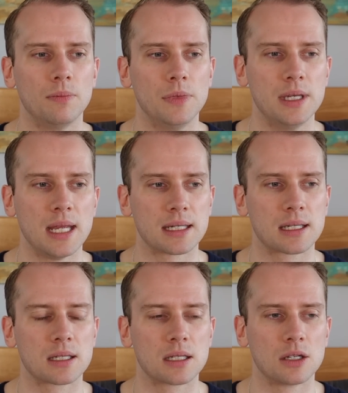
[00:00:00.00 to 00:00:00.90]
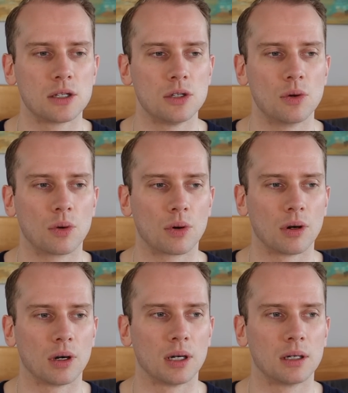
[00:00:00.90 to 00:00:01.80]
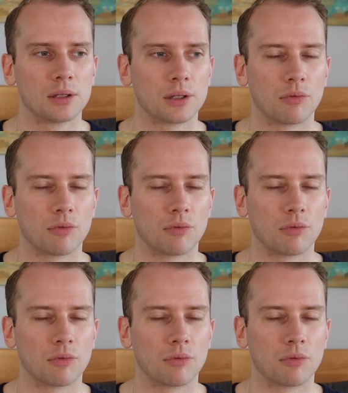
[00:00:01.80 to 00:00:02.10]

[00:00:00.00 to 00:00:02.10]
knit the